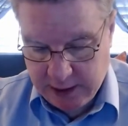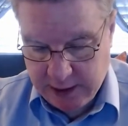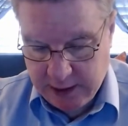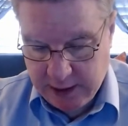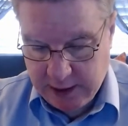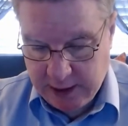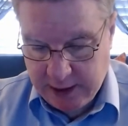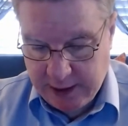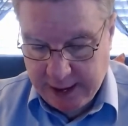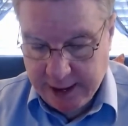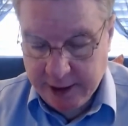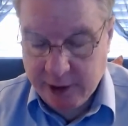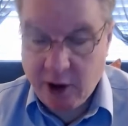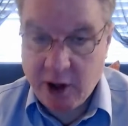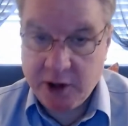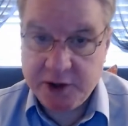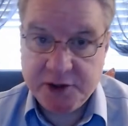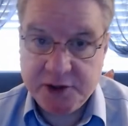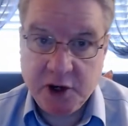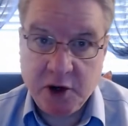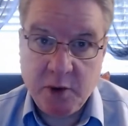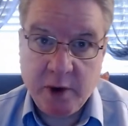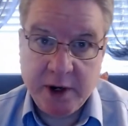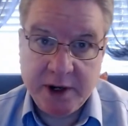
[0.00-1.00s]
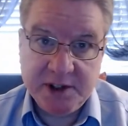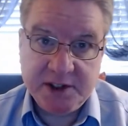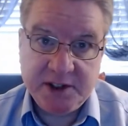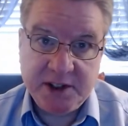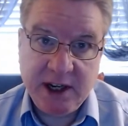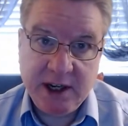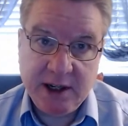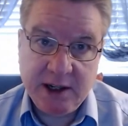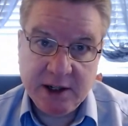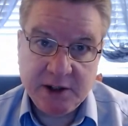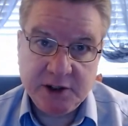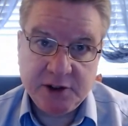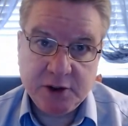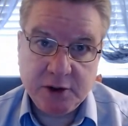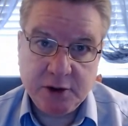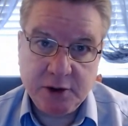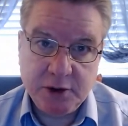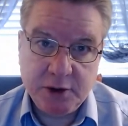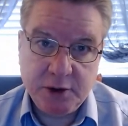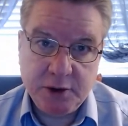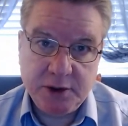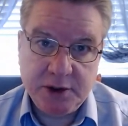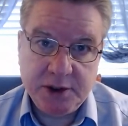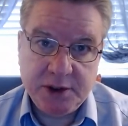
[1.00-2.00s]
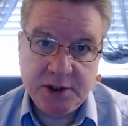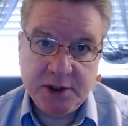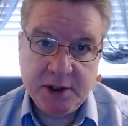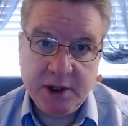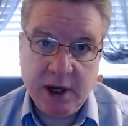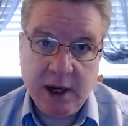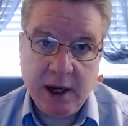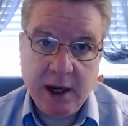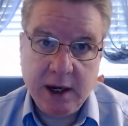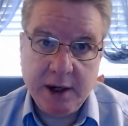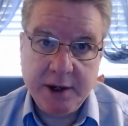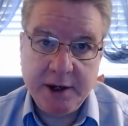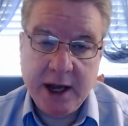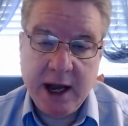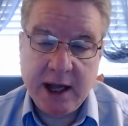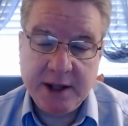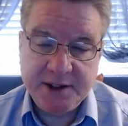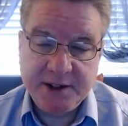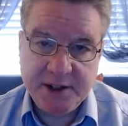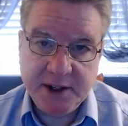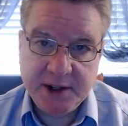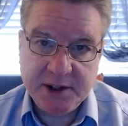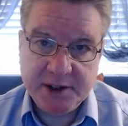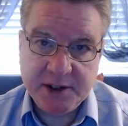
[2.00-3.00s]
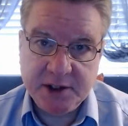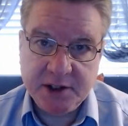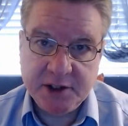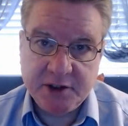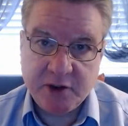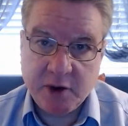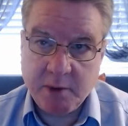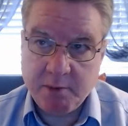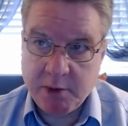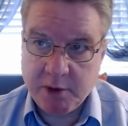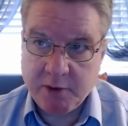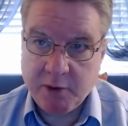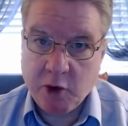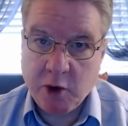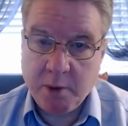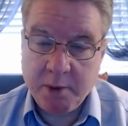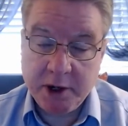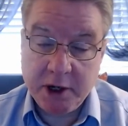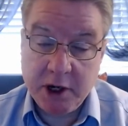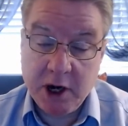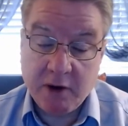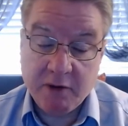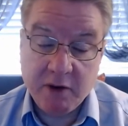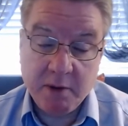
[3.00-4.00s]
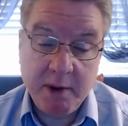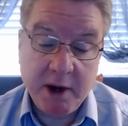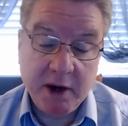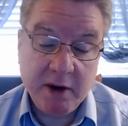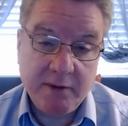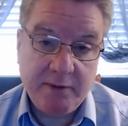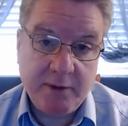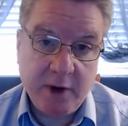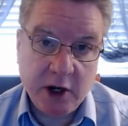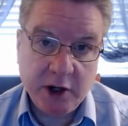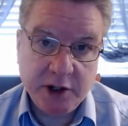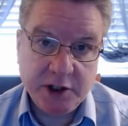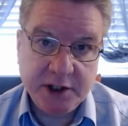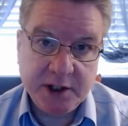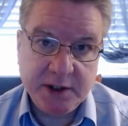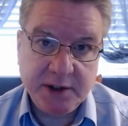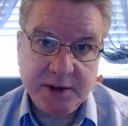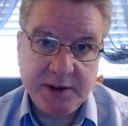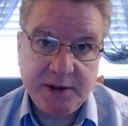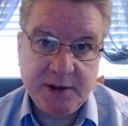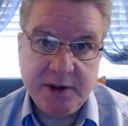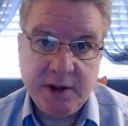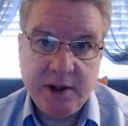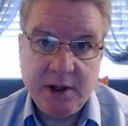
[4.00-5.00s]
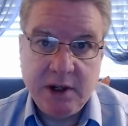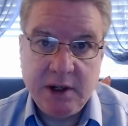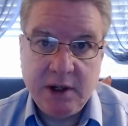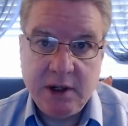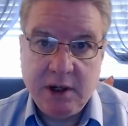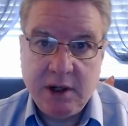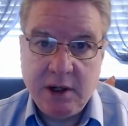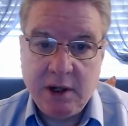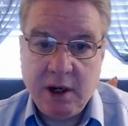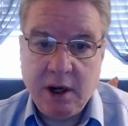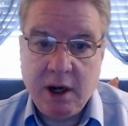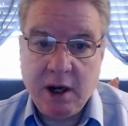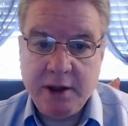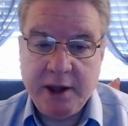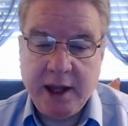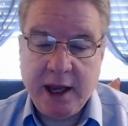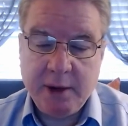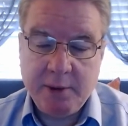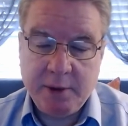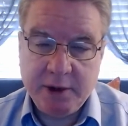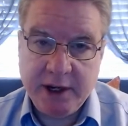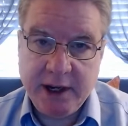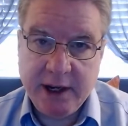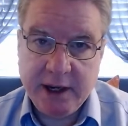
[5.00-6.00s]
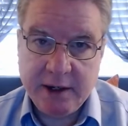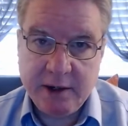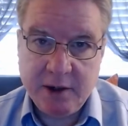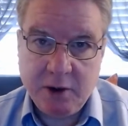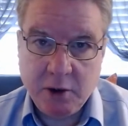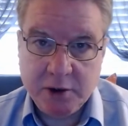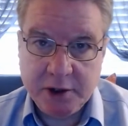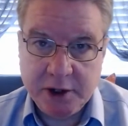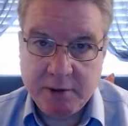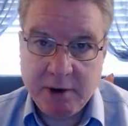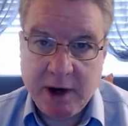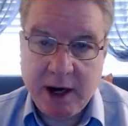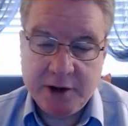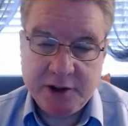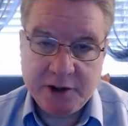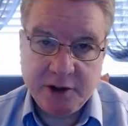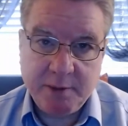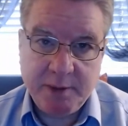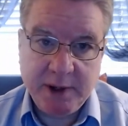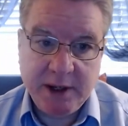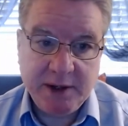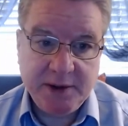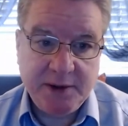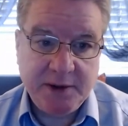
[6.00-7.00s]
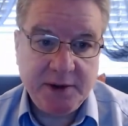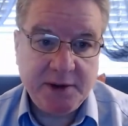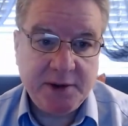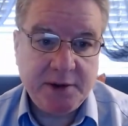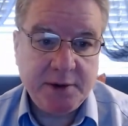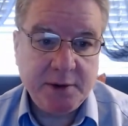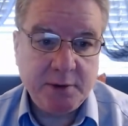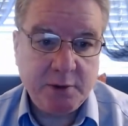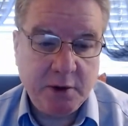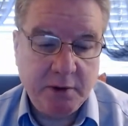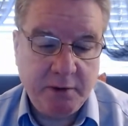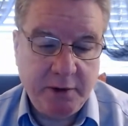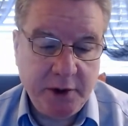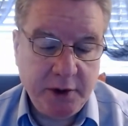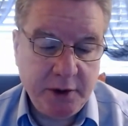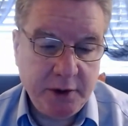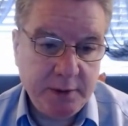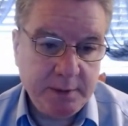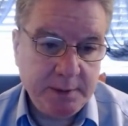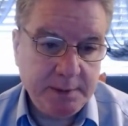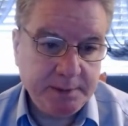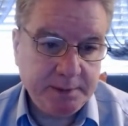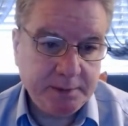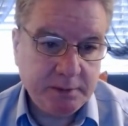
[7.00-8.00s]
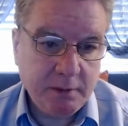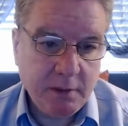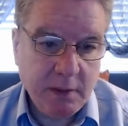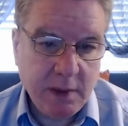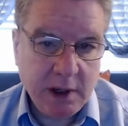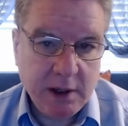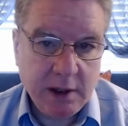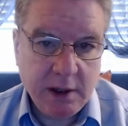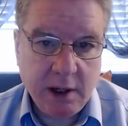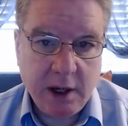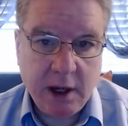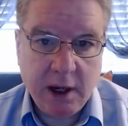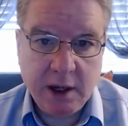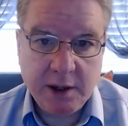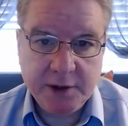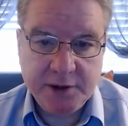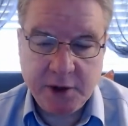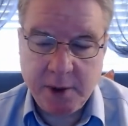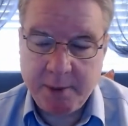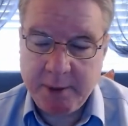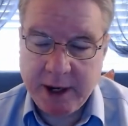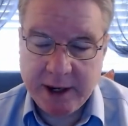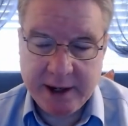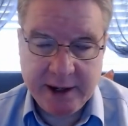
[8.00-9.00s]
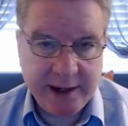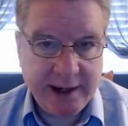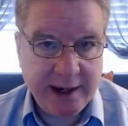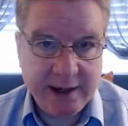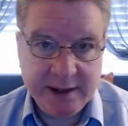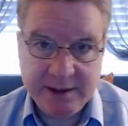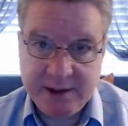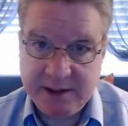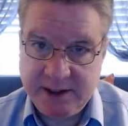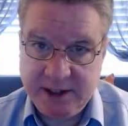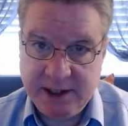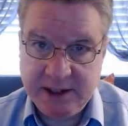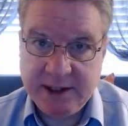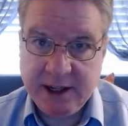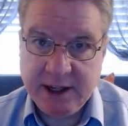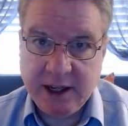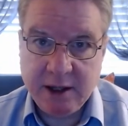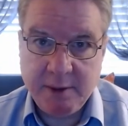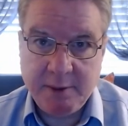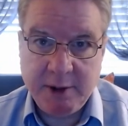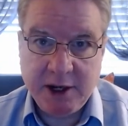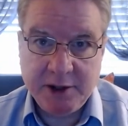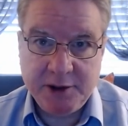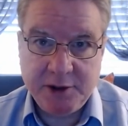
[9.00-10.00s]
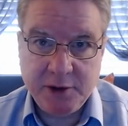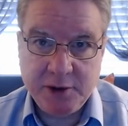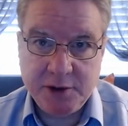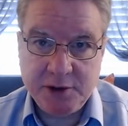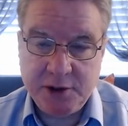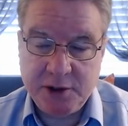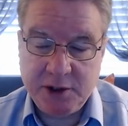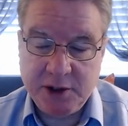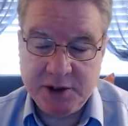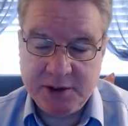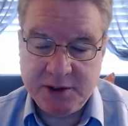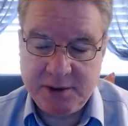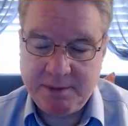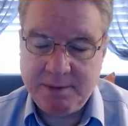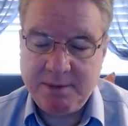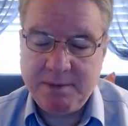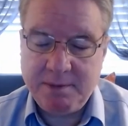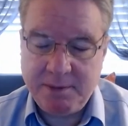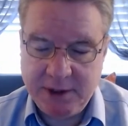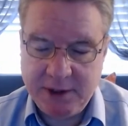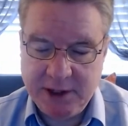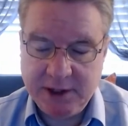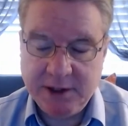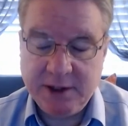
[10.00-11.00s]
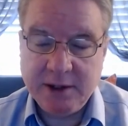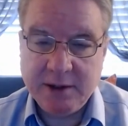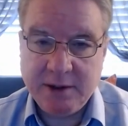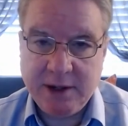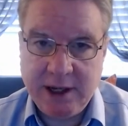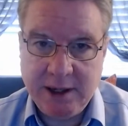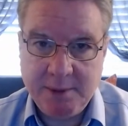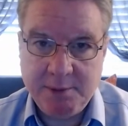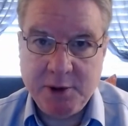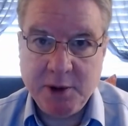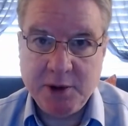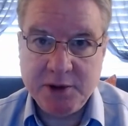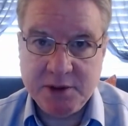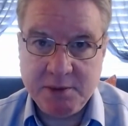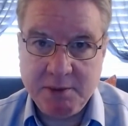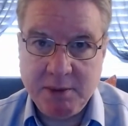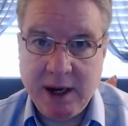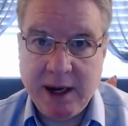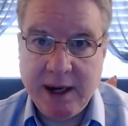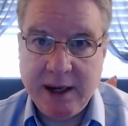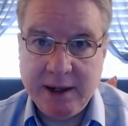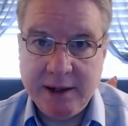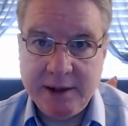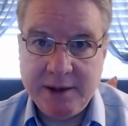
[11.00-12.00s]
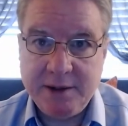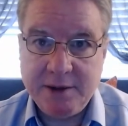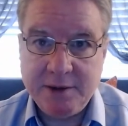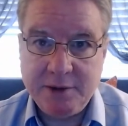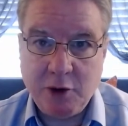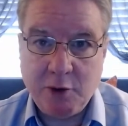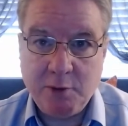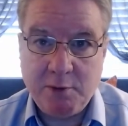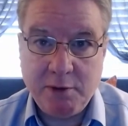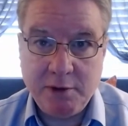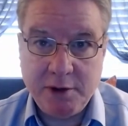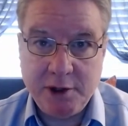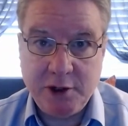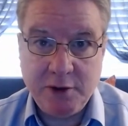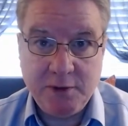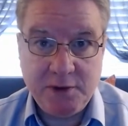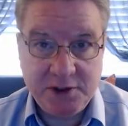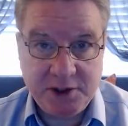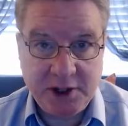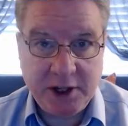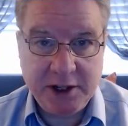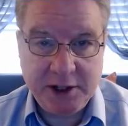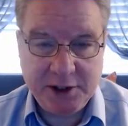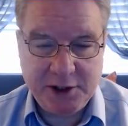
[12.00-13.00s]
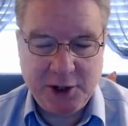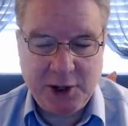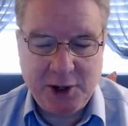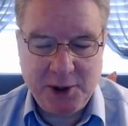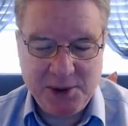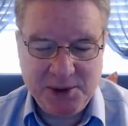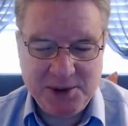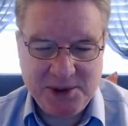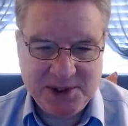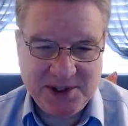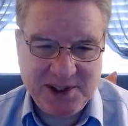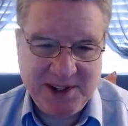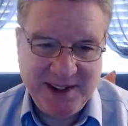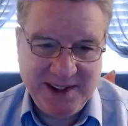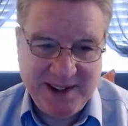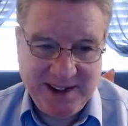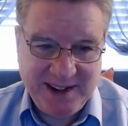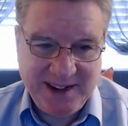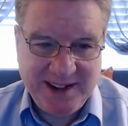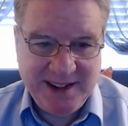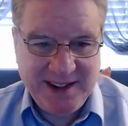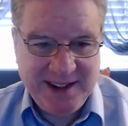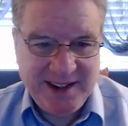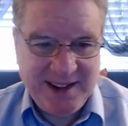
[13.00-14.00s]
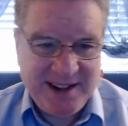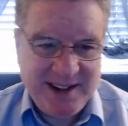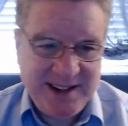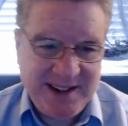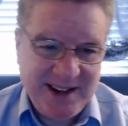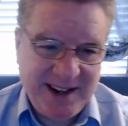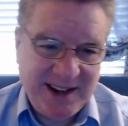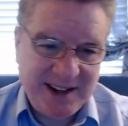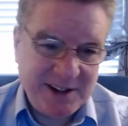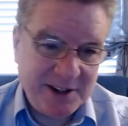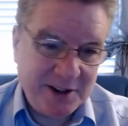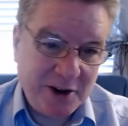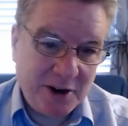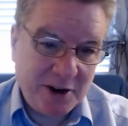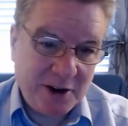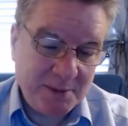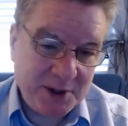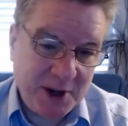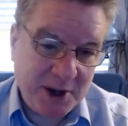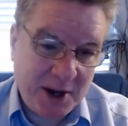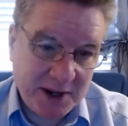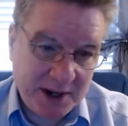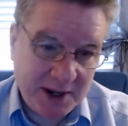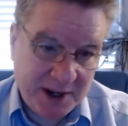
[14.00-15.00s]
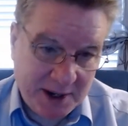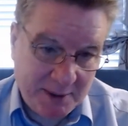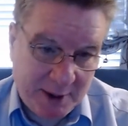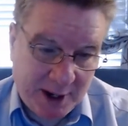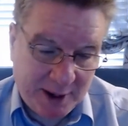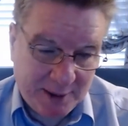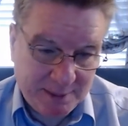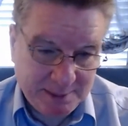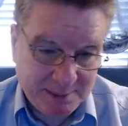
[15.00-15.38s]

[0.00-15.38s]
And also when a state excludes non-citizens from performing governmental functions, that would get only rational basis review. So I'm not going to get into detail about those. You just need to keep those in mind. Hopefully you've studied those and you know what I'm talking about.